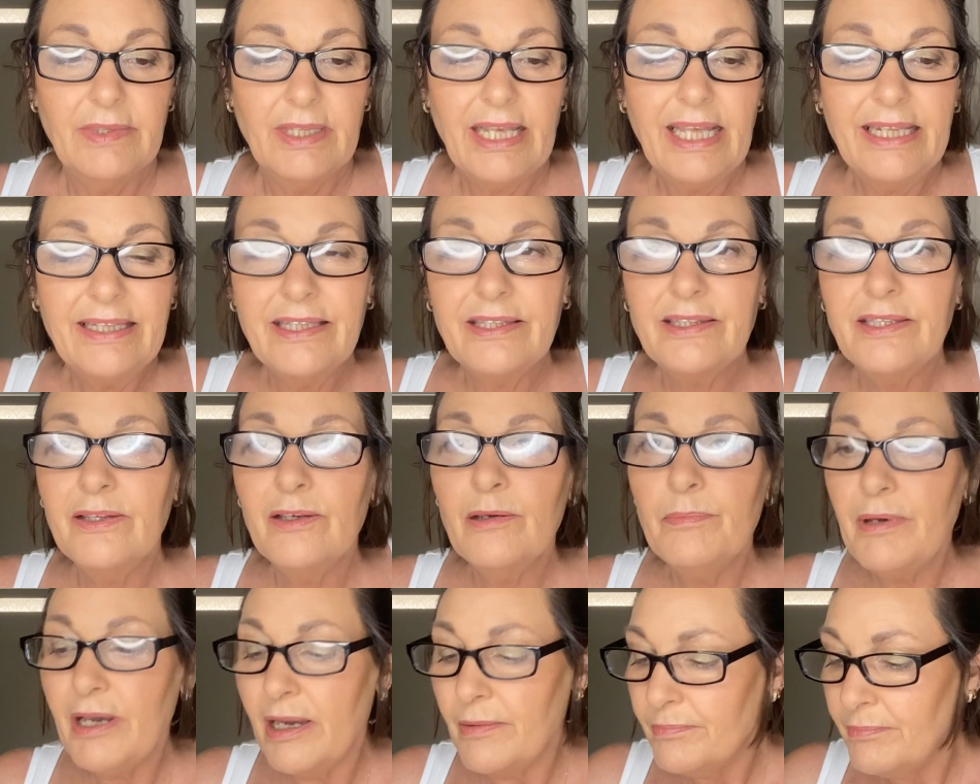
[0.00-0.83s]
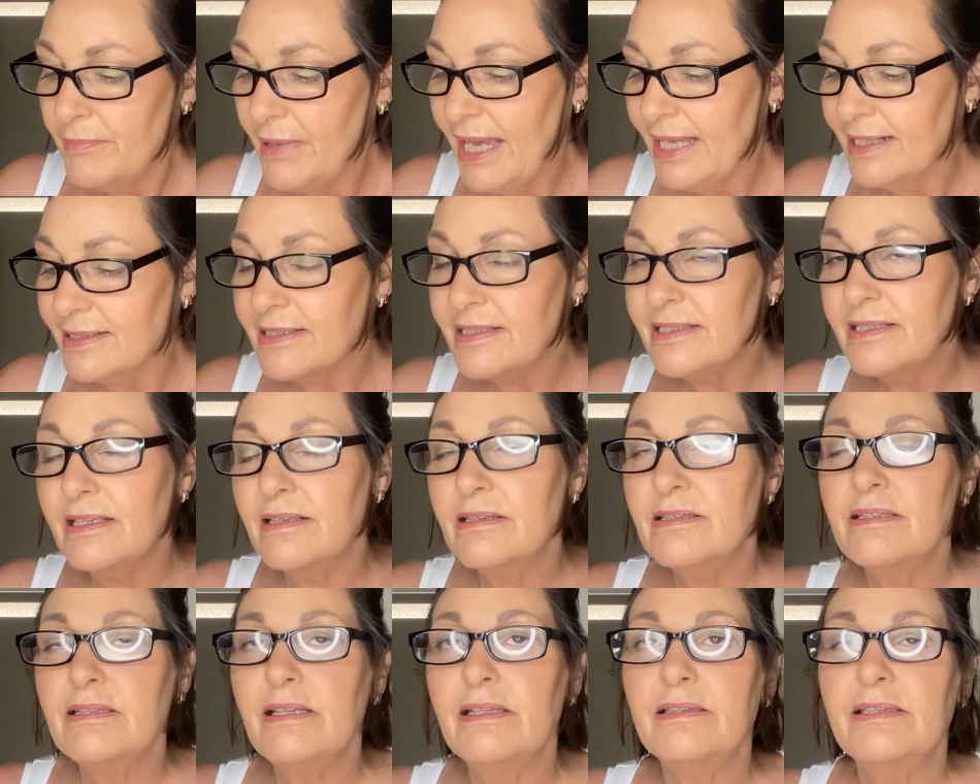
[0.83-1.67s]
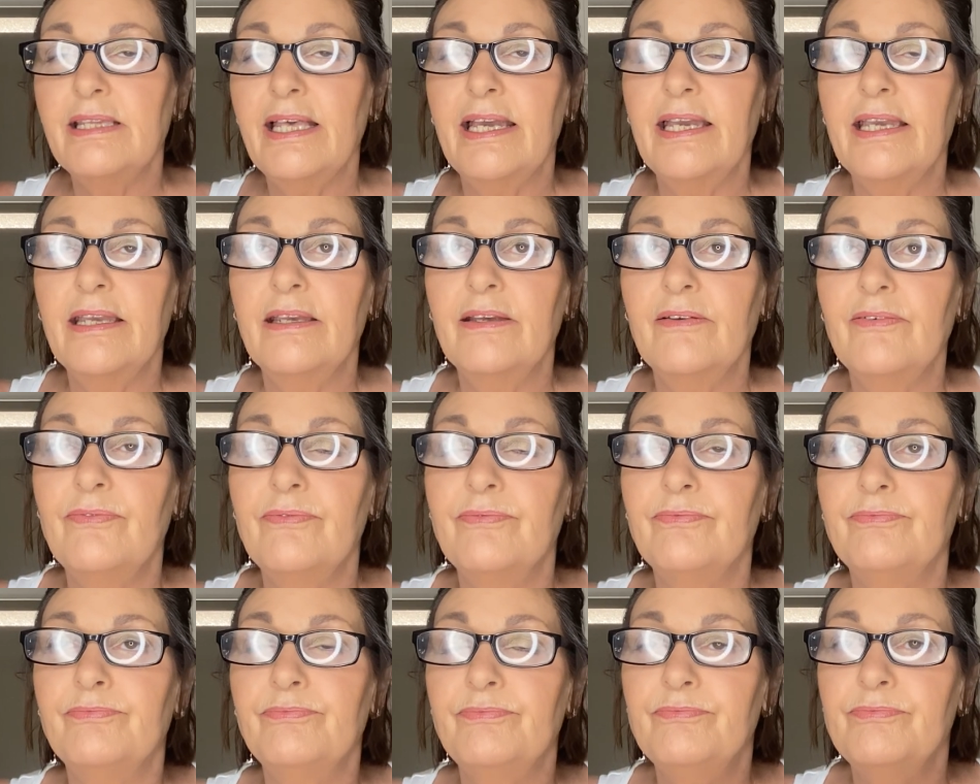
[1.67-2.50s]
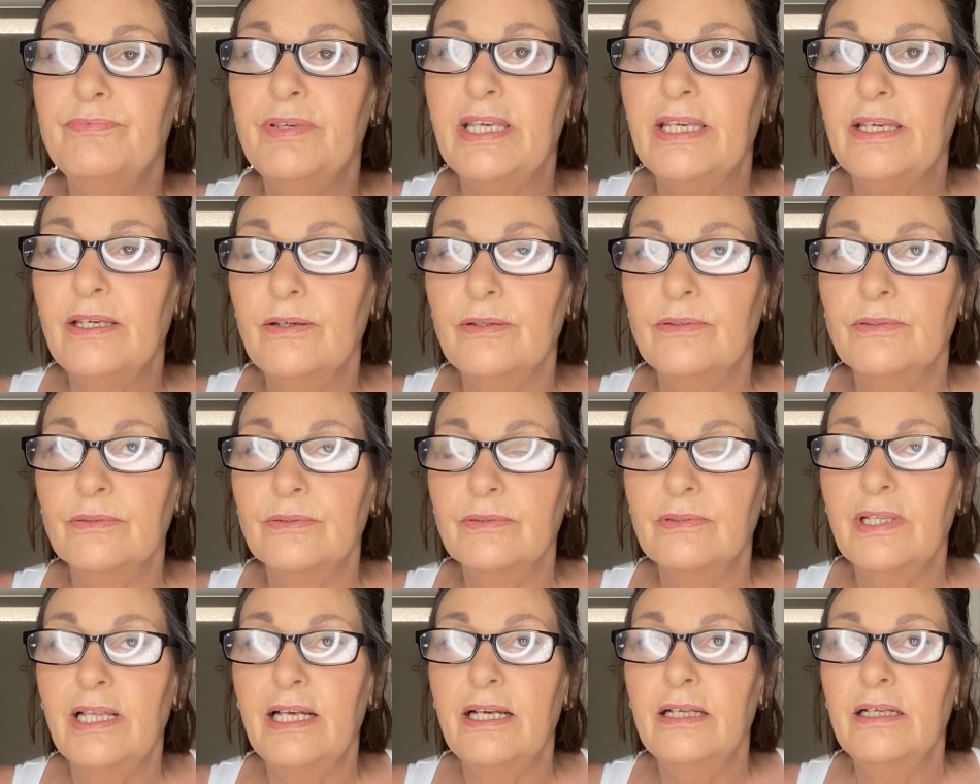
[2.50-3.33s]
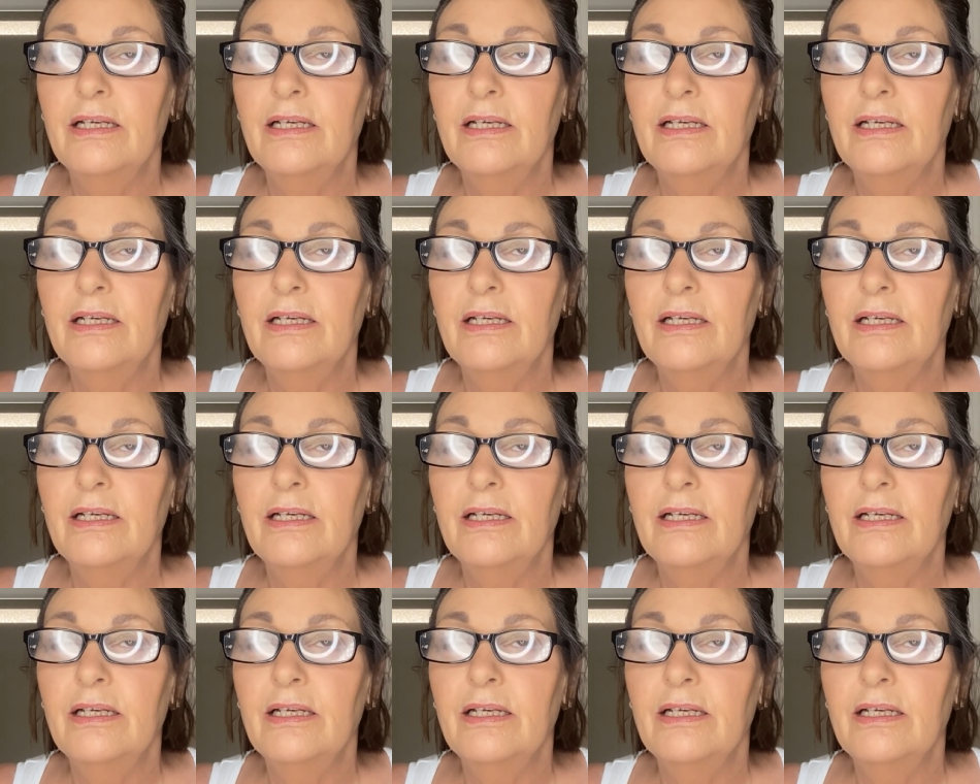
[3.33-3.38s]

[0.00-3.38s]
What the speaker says: And the thing about mattes is that they feel,